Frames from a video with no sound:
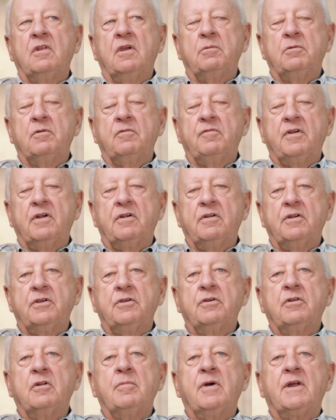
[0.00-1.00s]
They were very
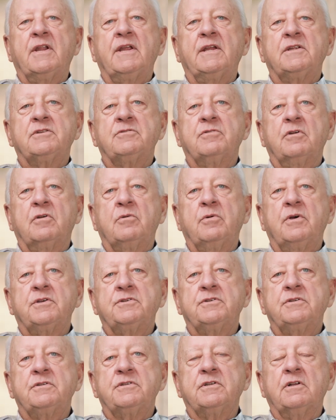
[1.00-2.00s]
good about answering
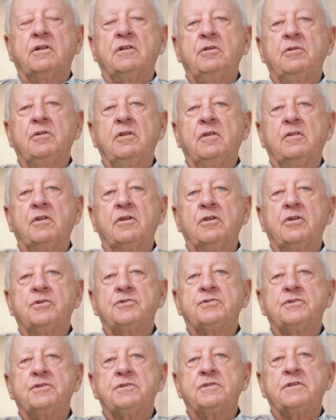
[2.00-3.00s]
questions, including the
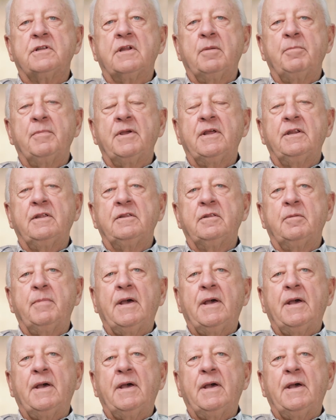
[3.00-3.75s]
nurses that I met in the